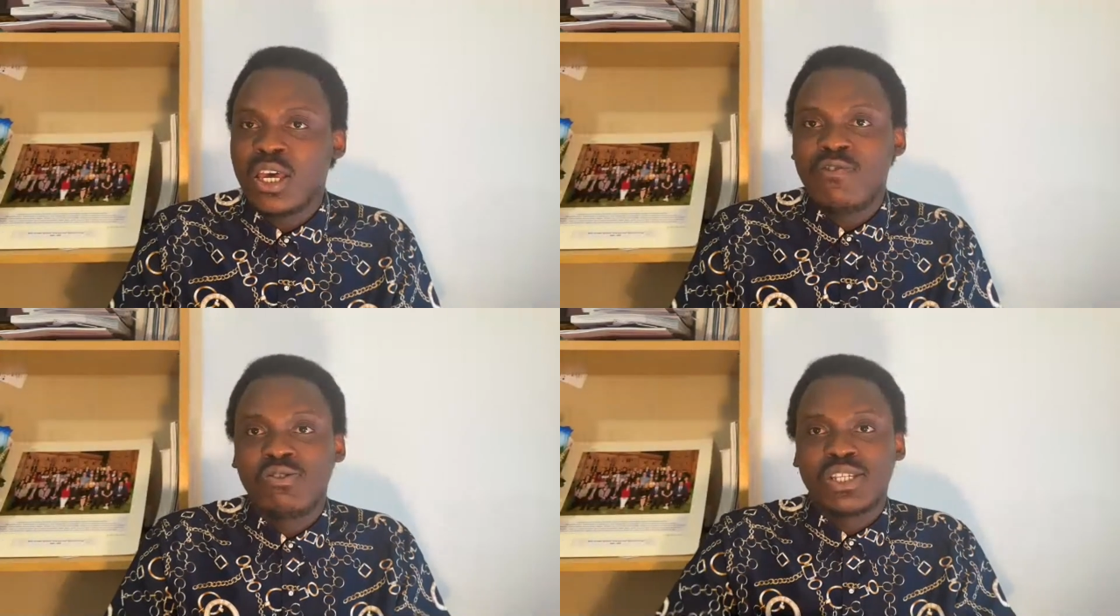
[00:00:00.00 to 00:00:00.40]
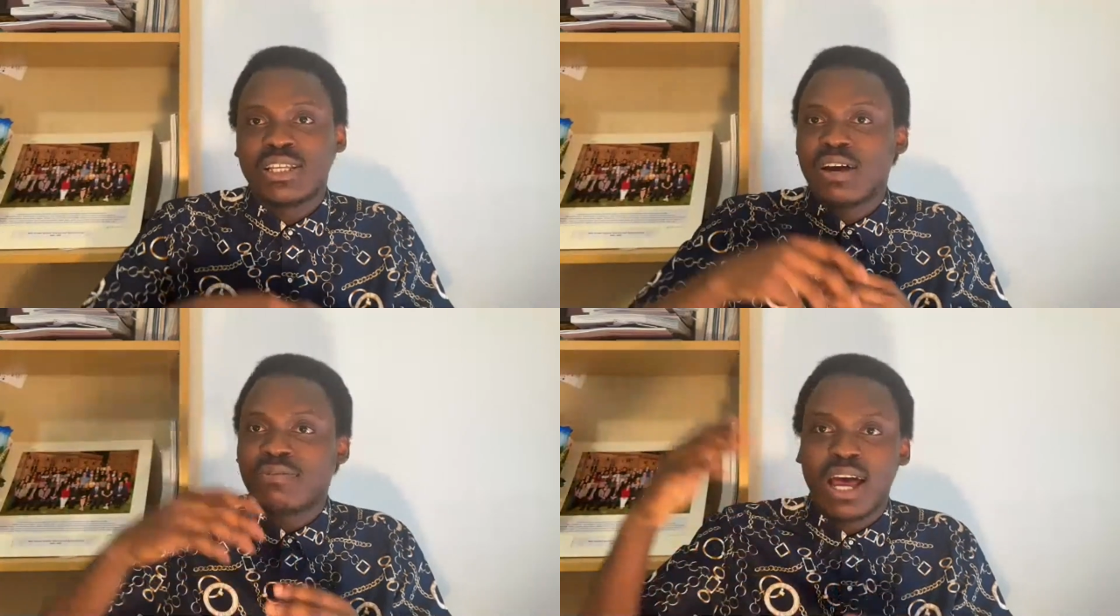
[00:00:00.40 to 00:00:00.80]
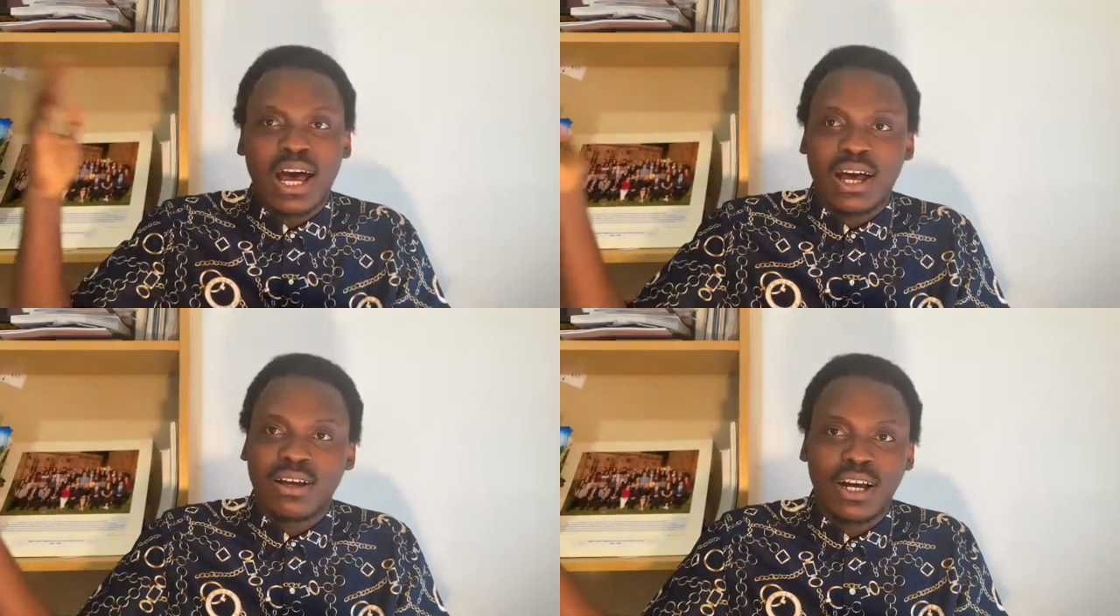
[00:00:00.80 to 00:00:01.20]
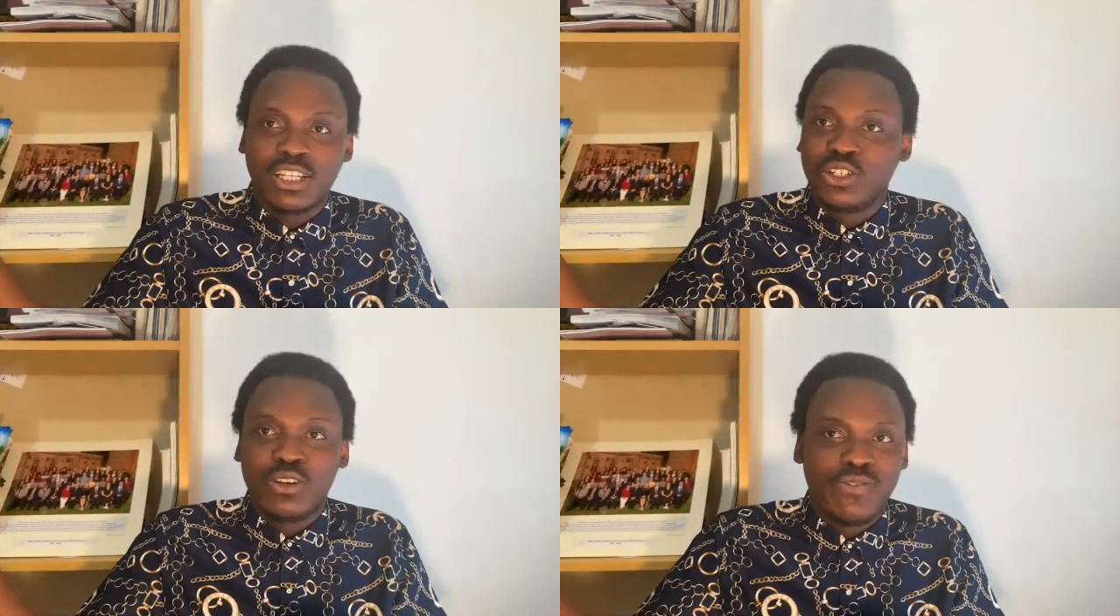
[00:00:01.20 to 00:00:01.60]
Even if you start
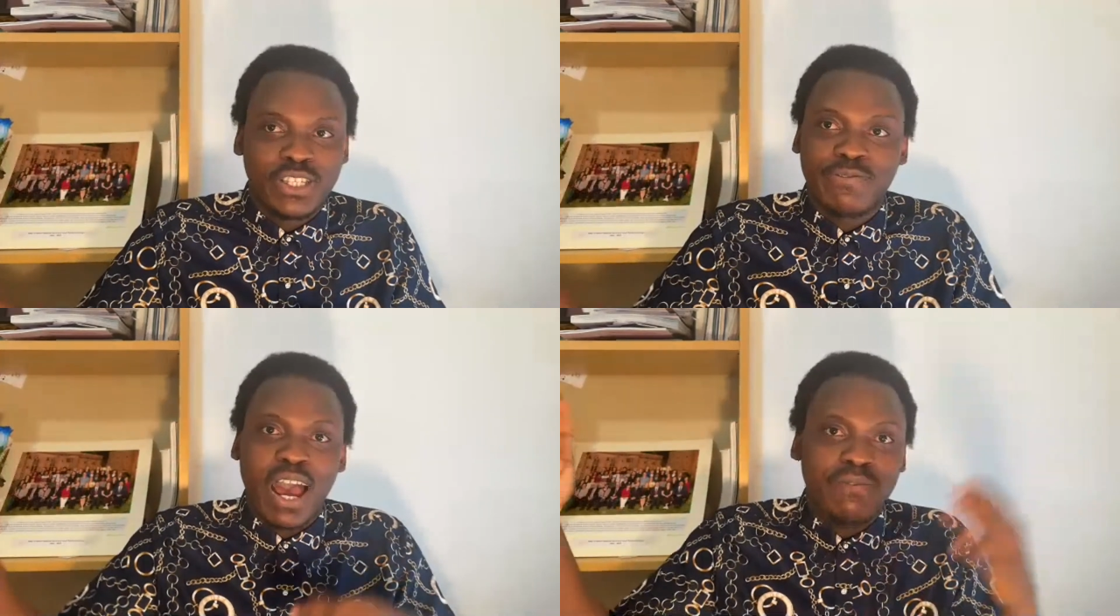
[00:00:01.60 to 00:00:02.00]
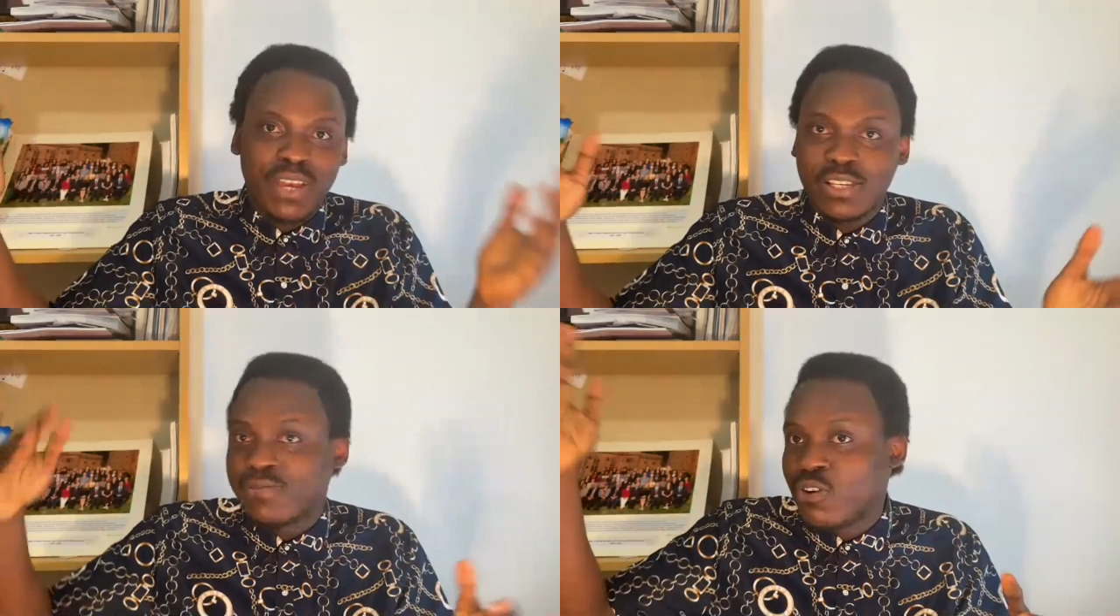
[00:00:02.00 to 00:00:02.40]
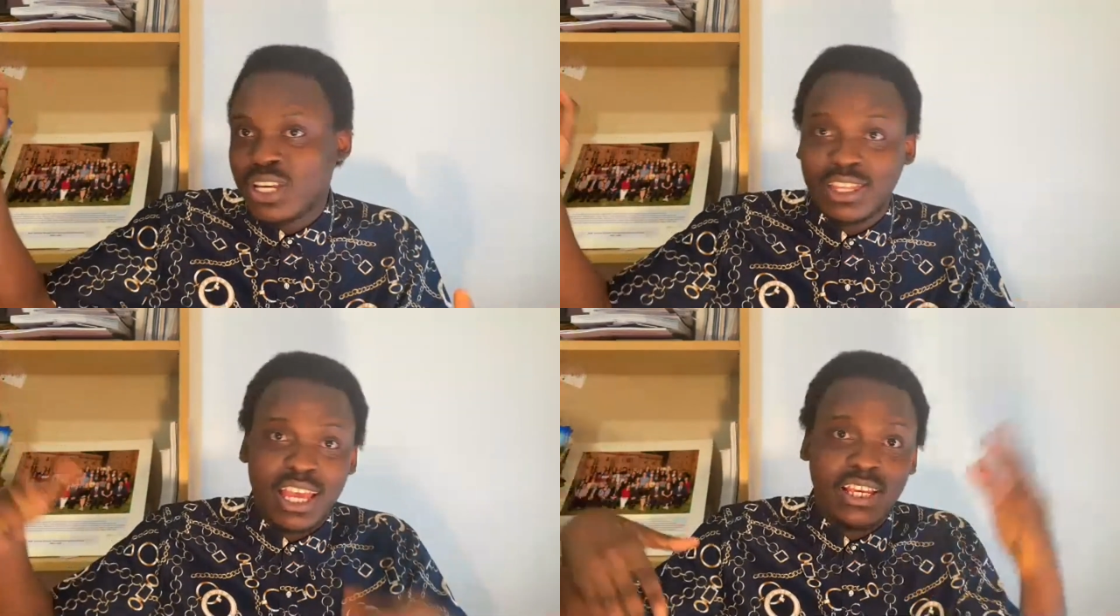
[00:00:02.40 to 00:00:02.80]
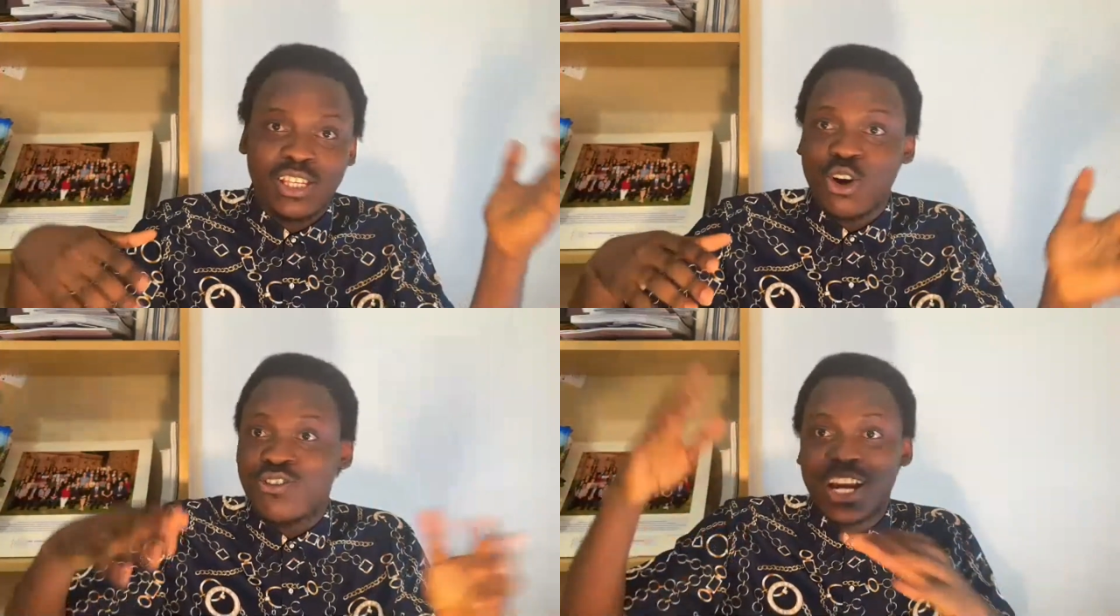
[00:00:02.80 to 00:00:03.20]
at the university 5 years, 4 years, 10
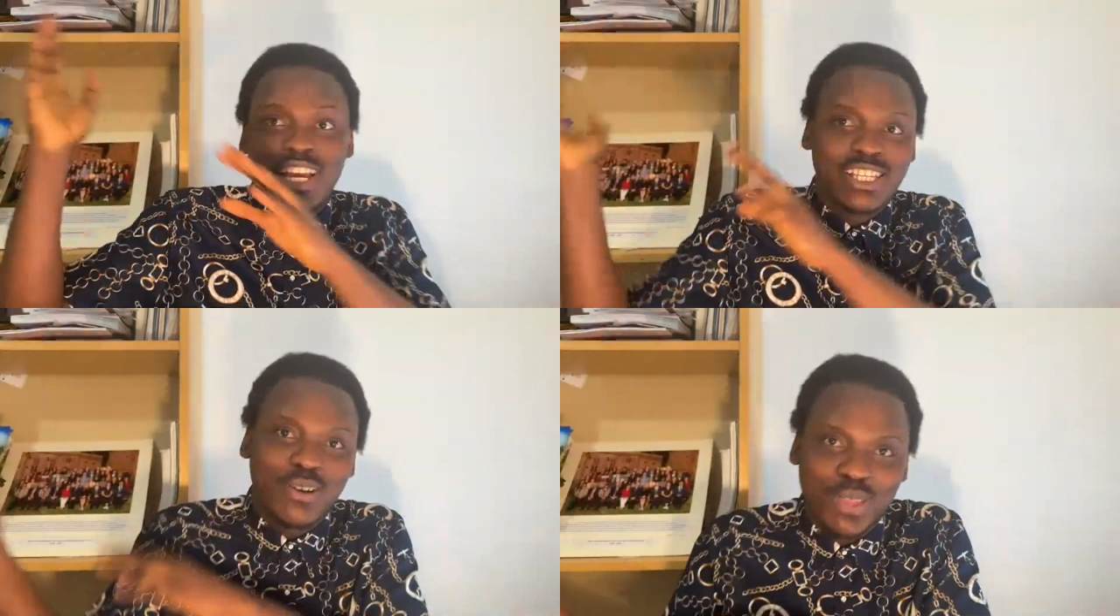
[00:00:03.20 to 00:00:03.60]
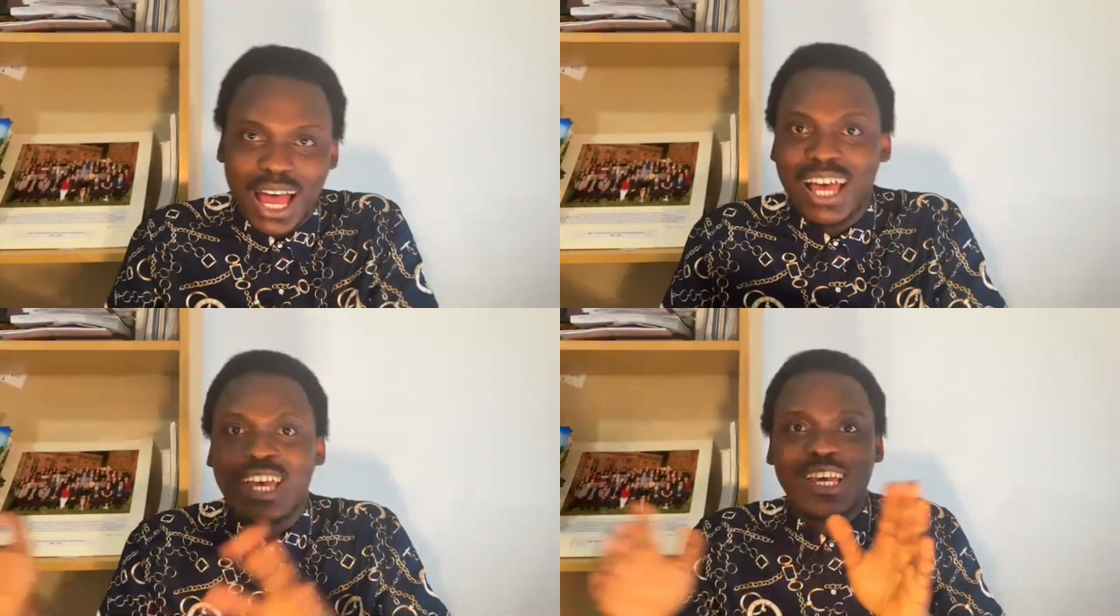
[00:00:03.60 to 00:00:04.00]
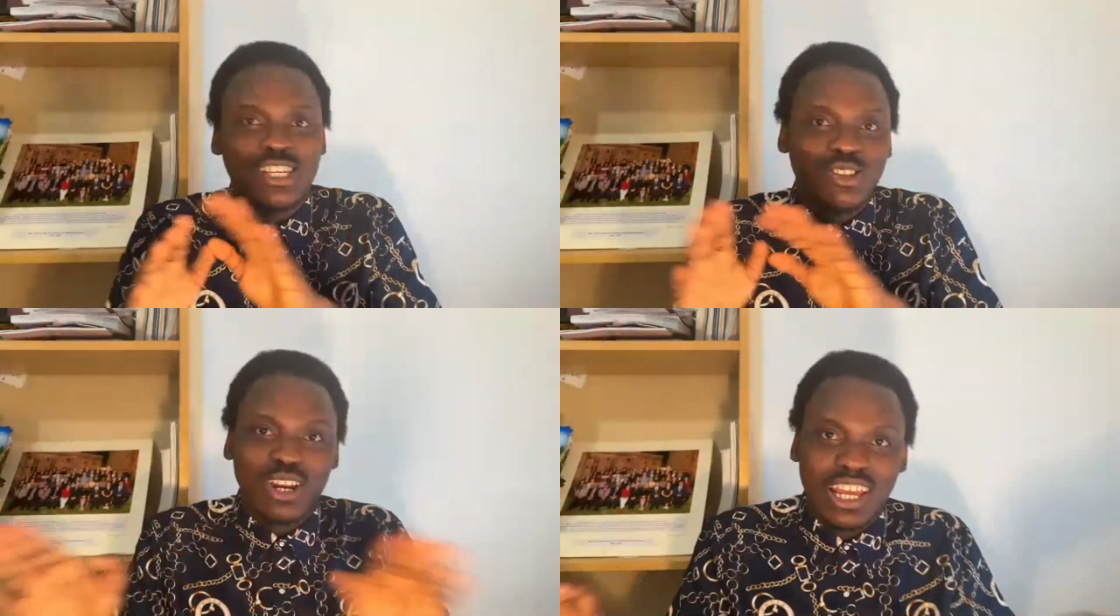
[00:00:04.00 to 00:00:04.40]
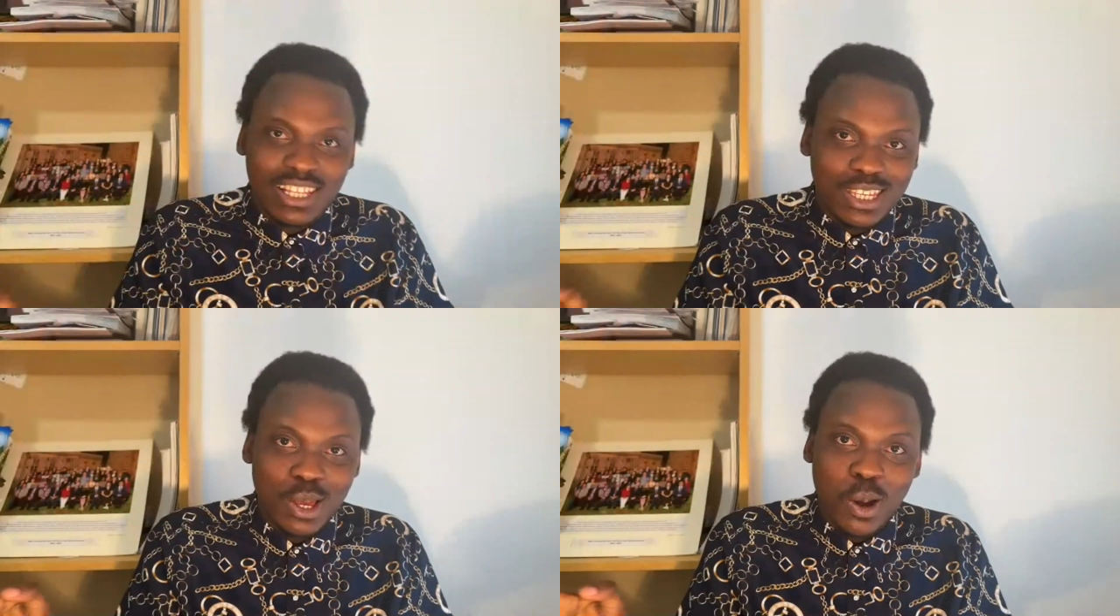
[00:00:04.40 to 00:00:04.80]
years, 100 years after, it's not late.